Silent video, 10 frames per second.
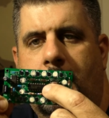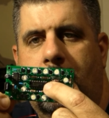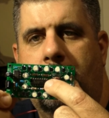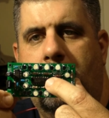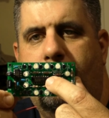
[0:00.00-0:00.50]

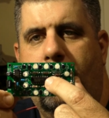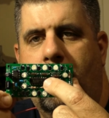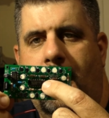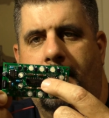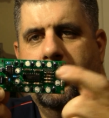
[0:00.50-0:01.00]
can be
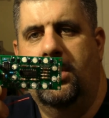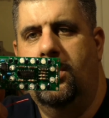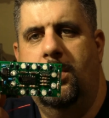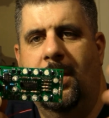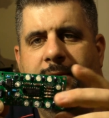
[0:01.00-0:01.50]
programmed to
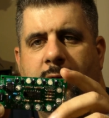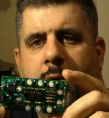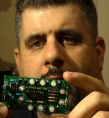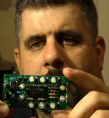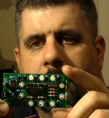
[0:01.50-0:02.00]
do whatever you
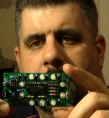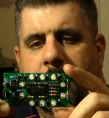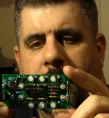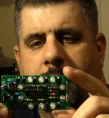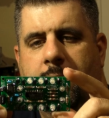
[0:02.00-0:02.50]
want.
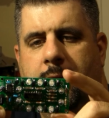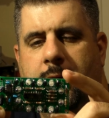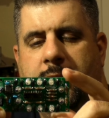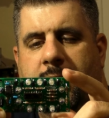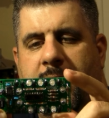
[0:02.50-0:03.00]
You know,
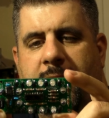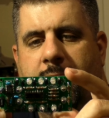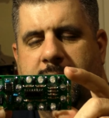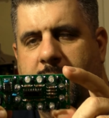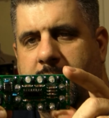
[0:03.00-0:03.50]
delay
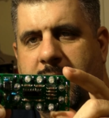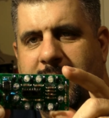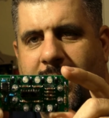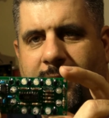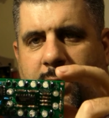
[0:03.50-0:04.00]
those
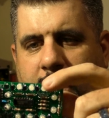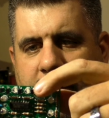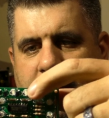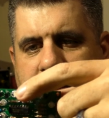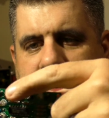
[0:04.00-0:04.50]
LEDs however you
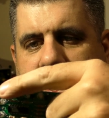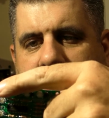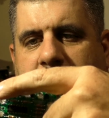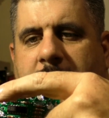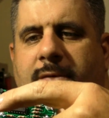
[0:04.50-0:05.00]
want. It's just got
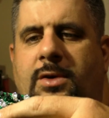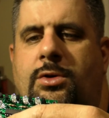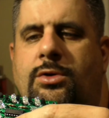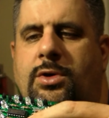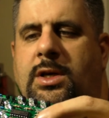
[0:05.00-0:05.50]
an
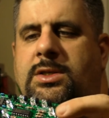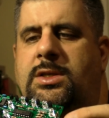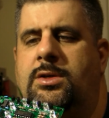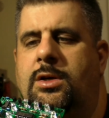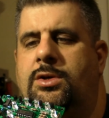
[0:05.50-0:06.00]
individual
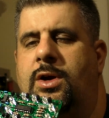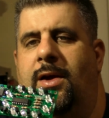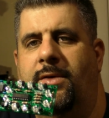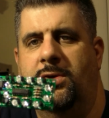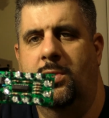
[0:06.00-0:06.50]
transistor to
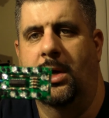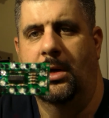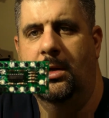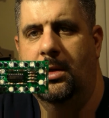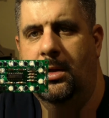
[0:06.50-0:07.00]
drive each one.
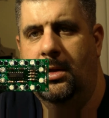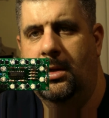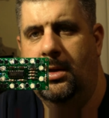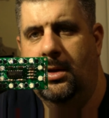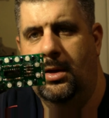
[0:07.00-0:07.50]

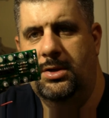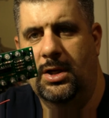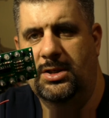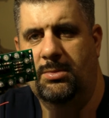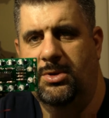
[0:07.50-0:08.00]

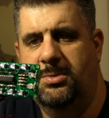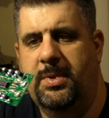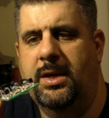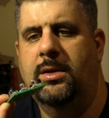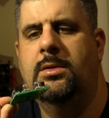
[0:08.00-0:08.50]
Adjustable
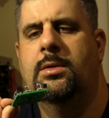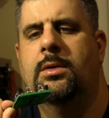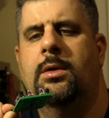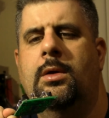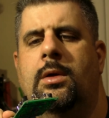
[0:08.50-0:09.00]
speed.
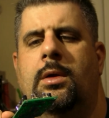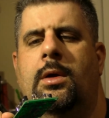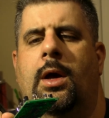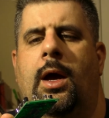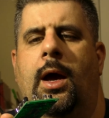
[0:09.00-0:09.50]

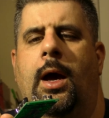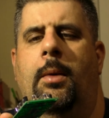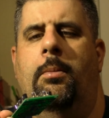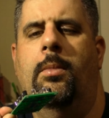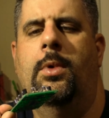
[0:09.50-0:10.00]

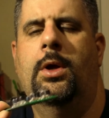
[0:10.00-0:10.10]
Some